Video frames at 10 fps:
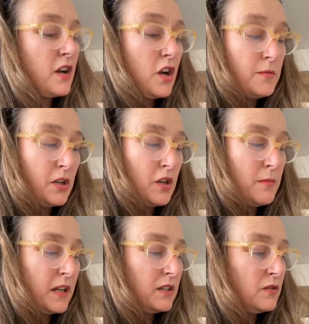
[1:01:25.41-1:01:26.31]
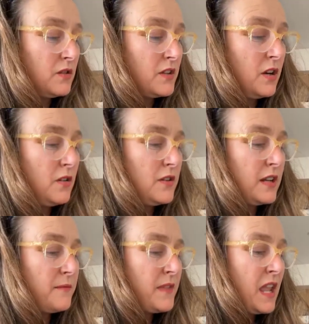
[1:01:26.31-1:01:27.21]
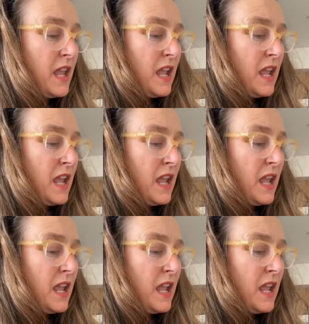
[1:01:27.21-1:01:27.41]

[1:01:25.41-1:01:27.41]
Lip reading: I hope you go back and look at the whole thing.